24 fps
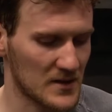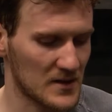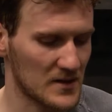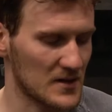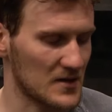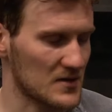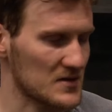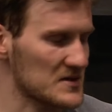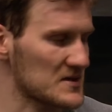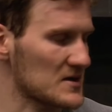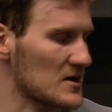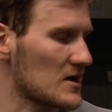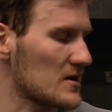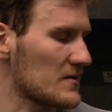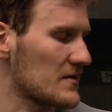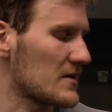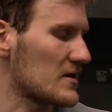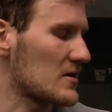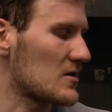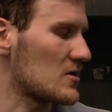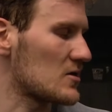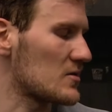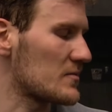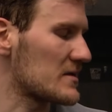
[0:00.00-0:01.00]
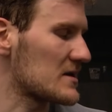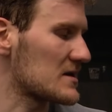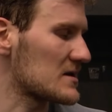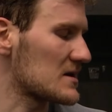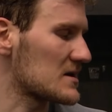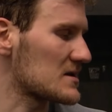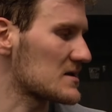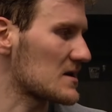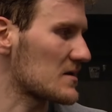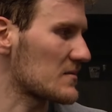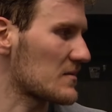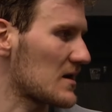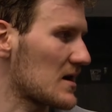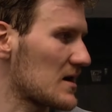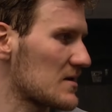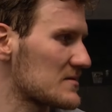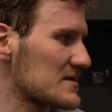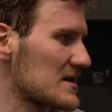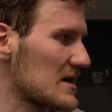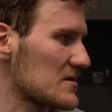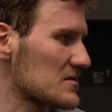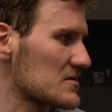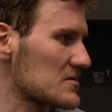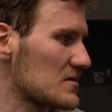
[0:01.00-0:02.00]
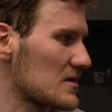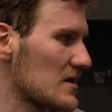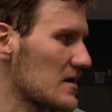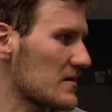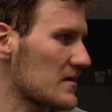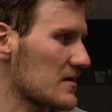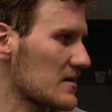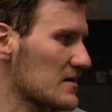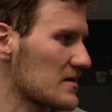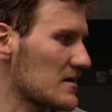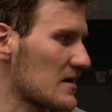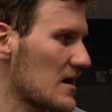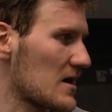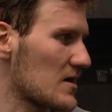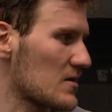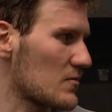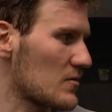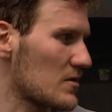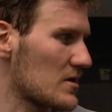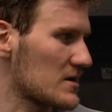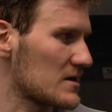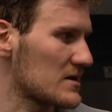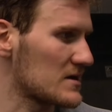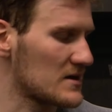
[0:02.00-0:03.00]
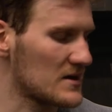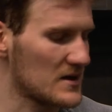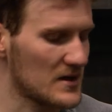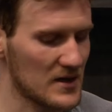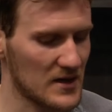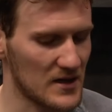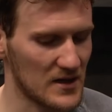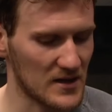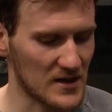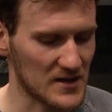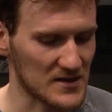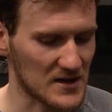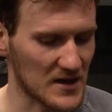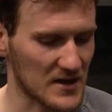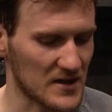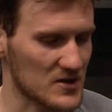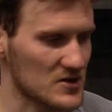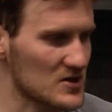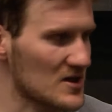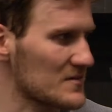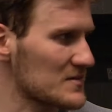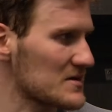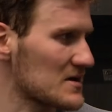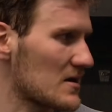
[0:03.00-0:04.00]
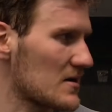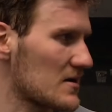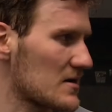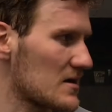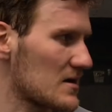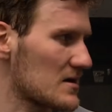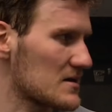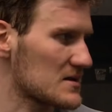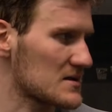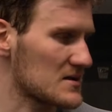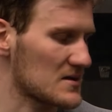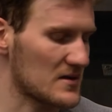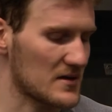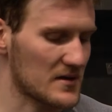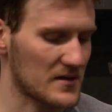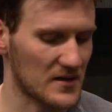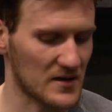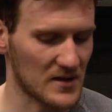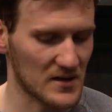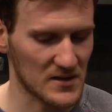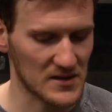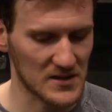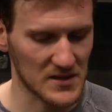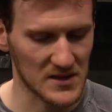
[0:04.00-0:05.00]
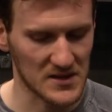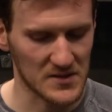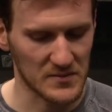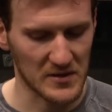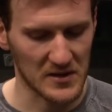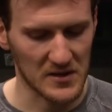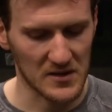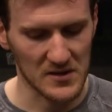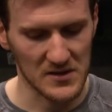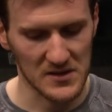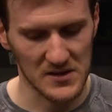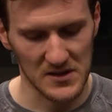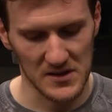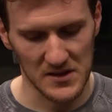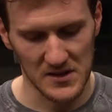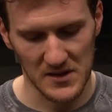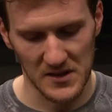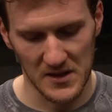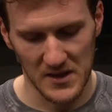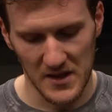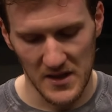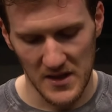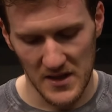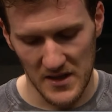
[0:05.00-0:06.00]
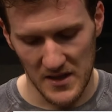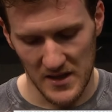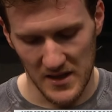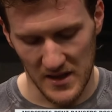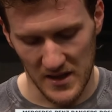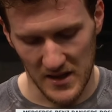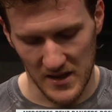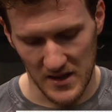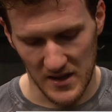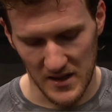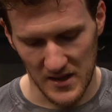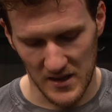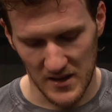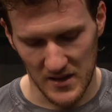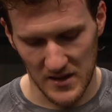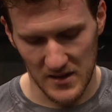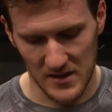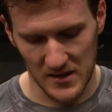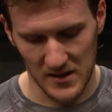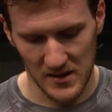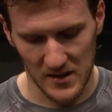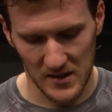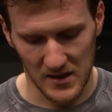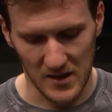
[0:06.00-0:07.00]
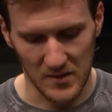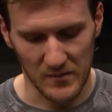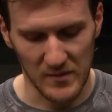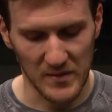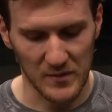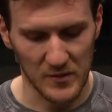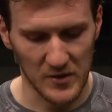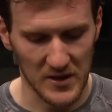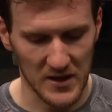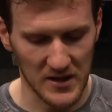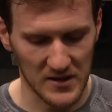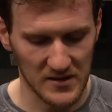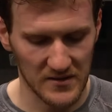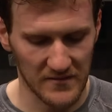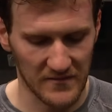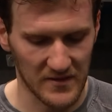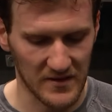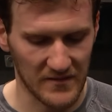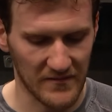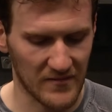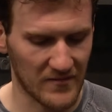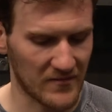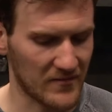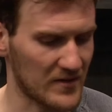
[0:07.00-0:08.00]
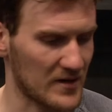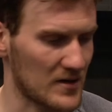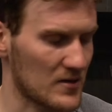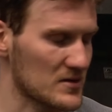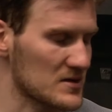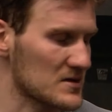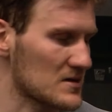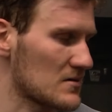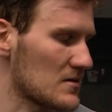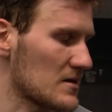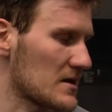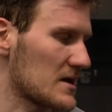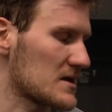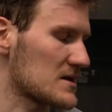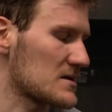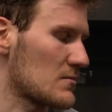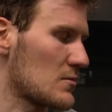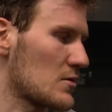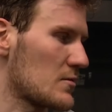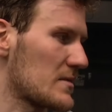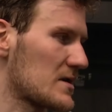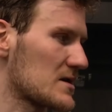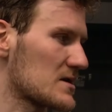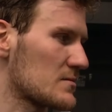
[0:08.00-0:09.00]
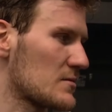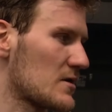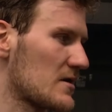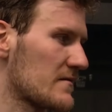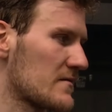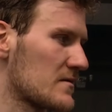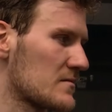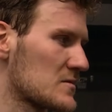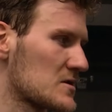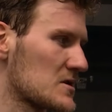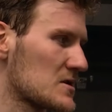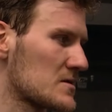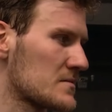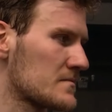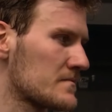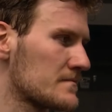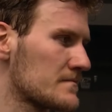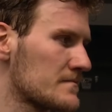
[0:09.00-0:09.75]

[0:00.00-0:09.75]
you know, stalled at home in some game, down 2-0, and gotten one, and that's kind of jump-started us. So I think it's been good to, you know, be productive, and even if we don't score, get some momentum off them too.